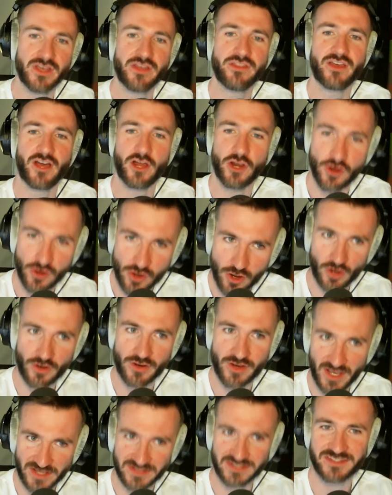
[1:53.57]
They are yeah. not
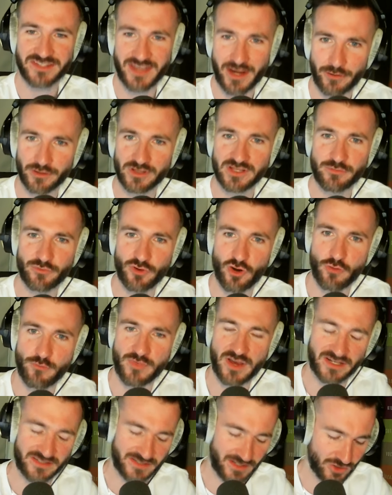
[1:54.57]
necessarily pro
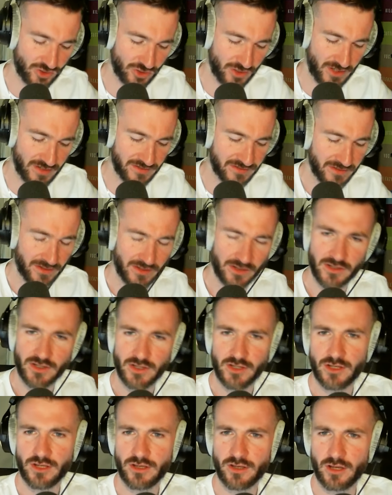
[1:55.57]
mix engineers.
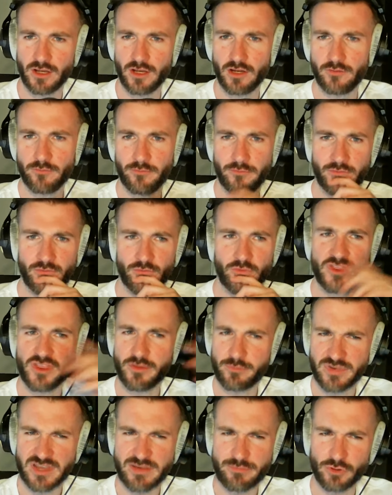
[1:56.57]
Um, with the
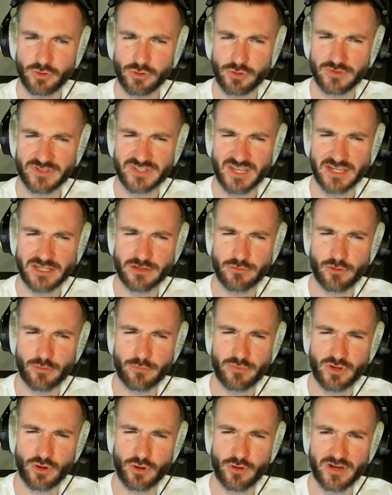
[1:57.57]
people who were saying you were a
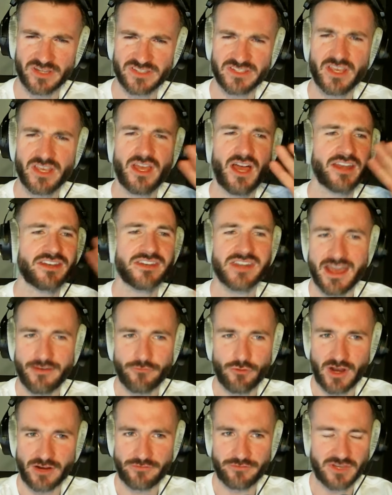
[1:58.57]
purist, I'd
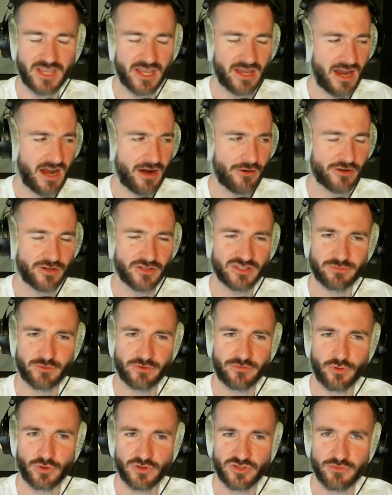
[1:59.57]
never advocate arrogance, but
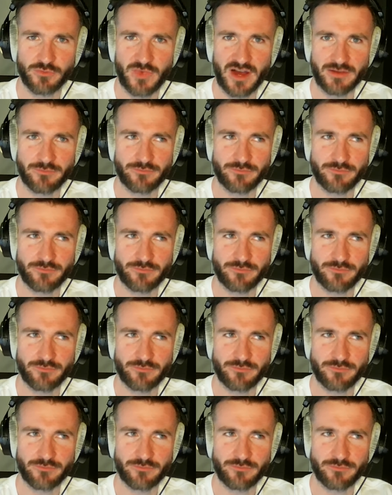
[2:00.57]
of course you might